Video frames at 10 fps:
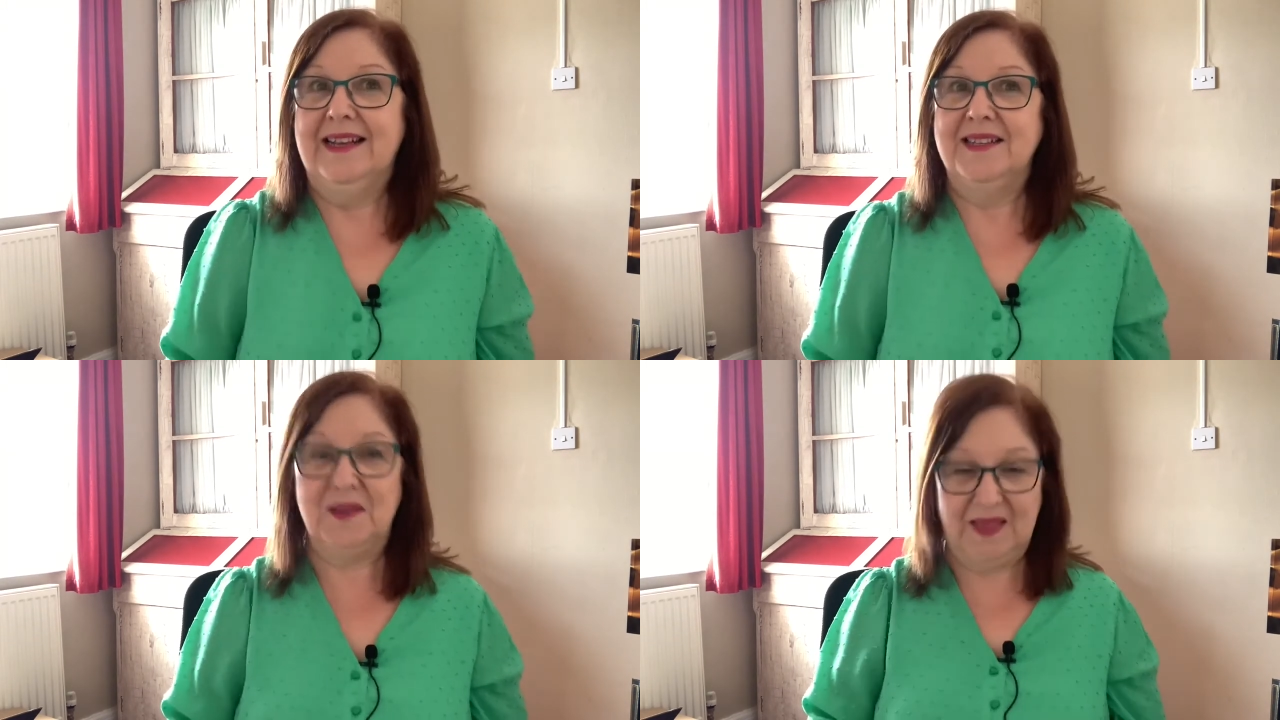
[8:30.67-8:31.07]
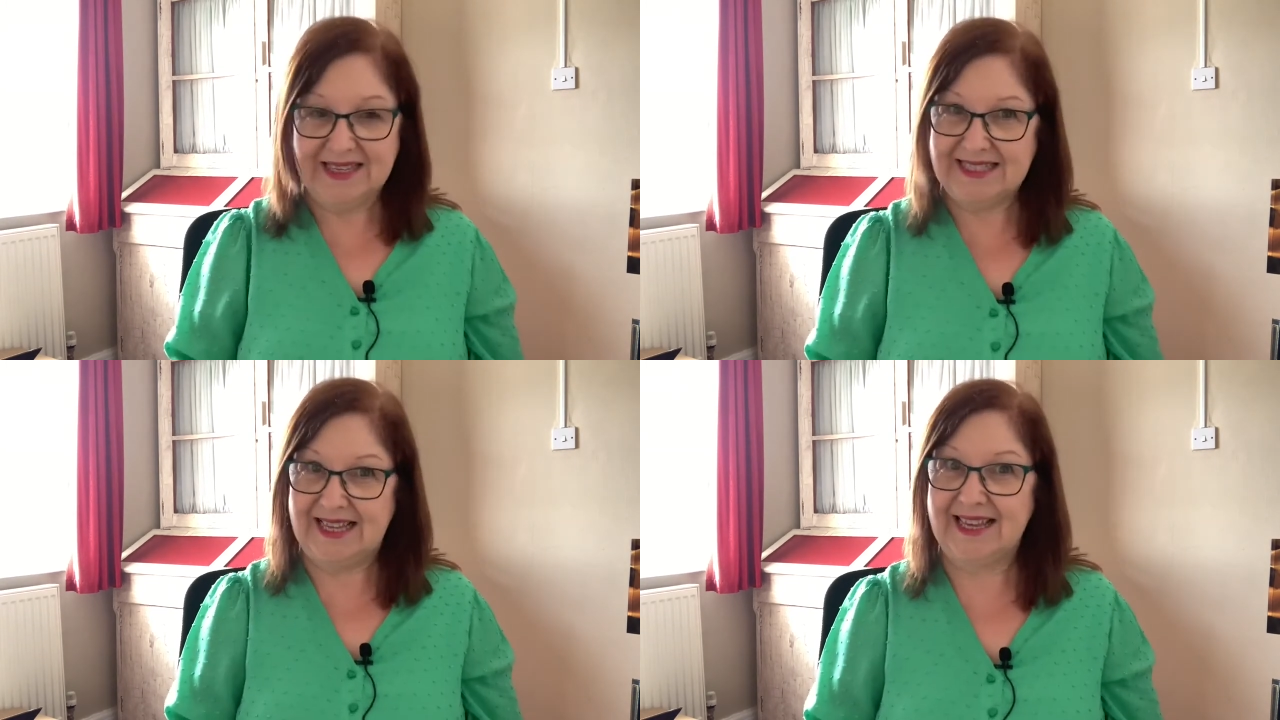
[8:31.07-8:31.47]
So
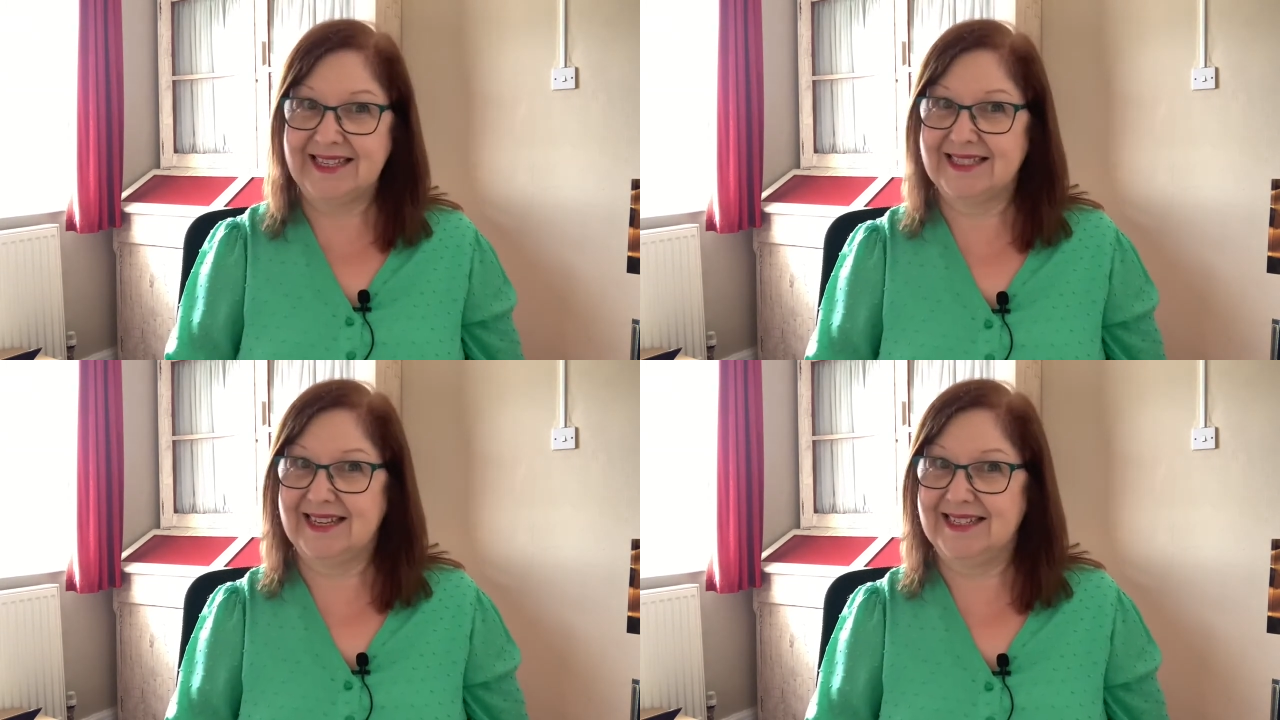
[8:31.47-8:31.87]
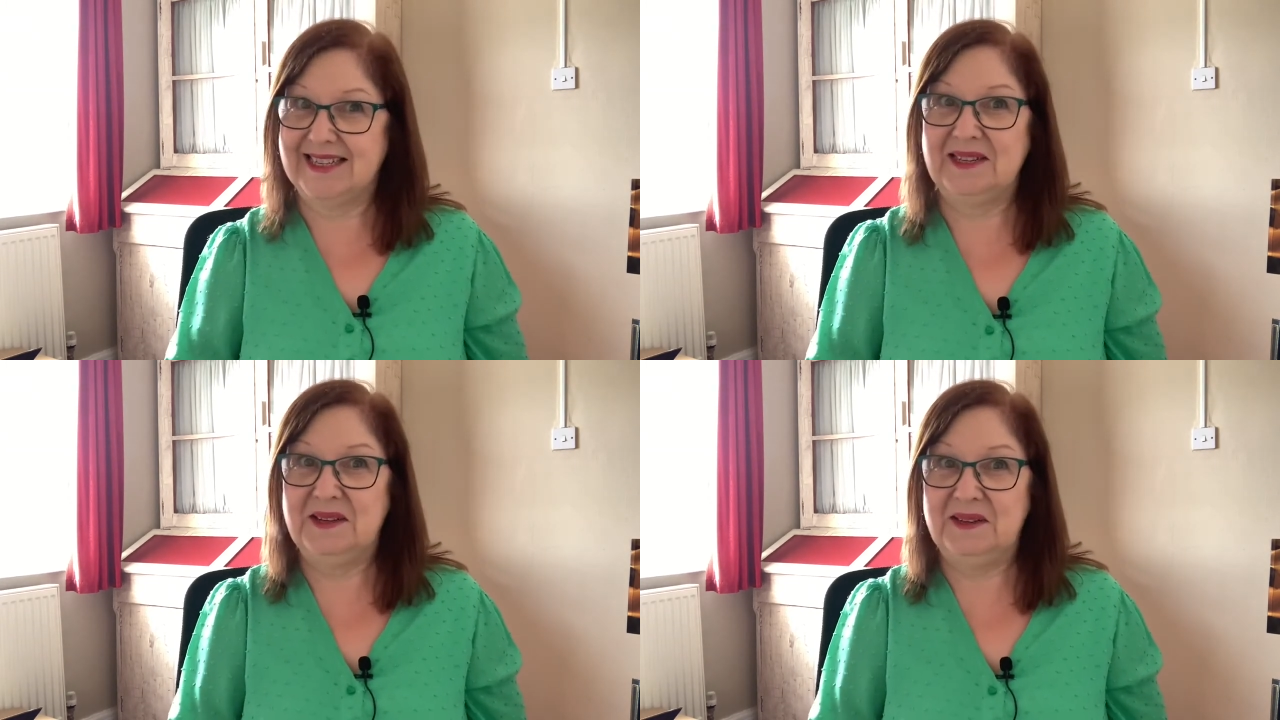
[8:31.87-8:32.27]
that's that
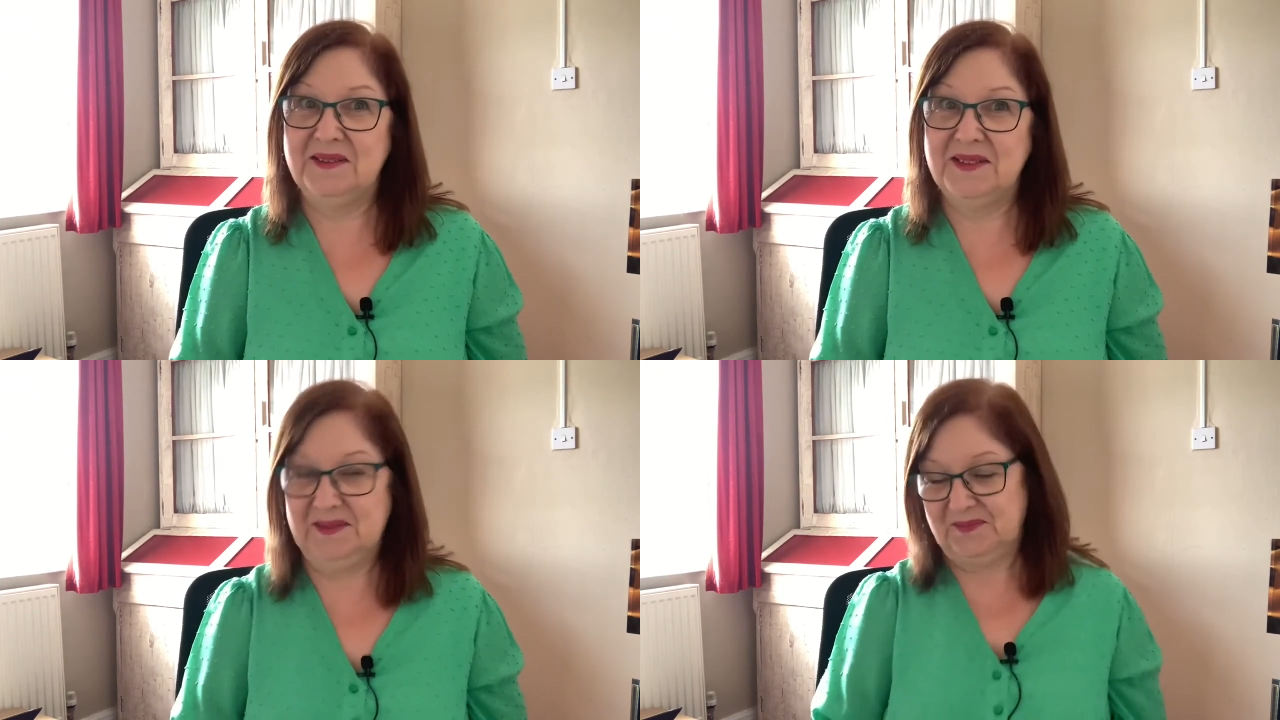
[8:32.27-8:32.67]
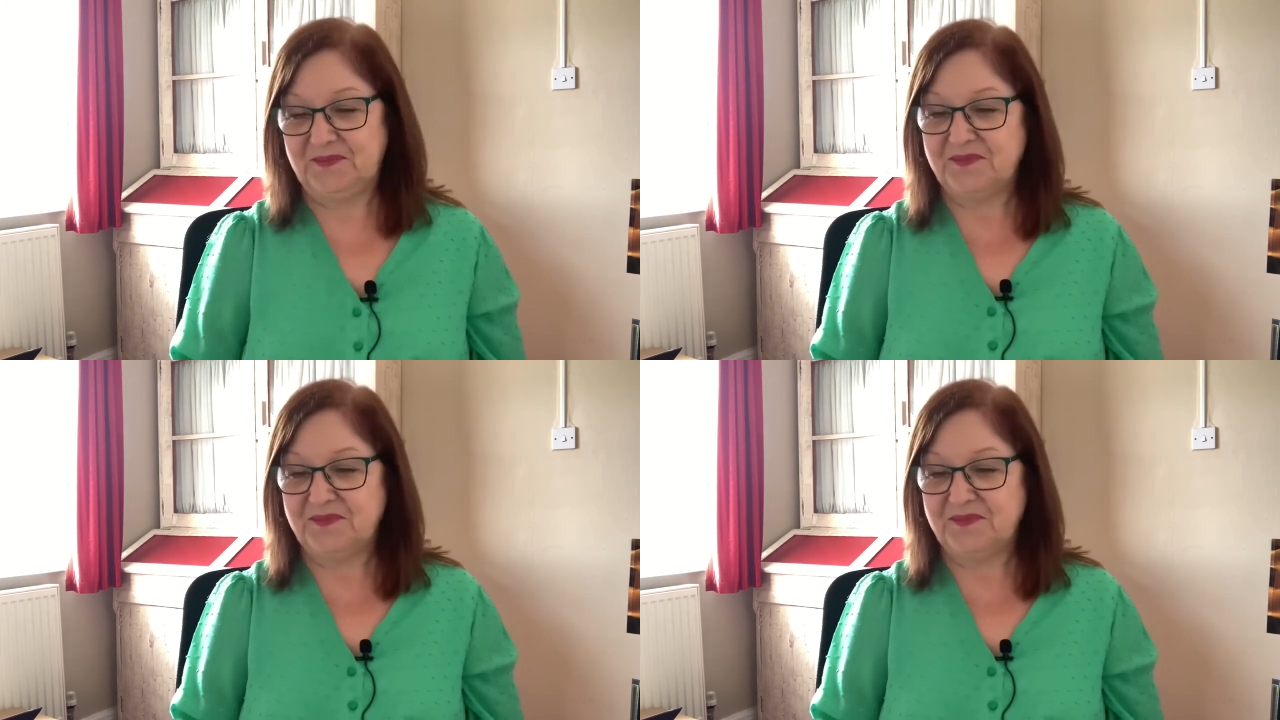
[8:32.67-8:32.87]
exciting news.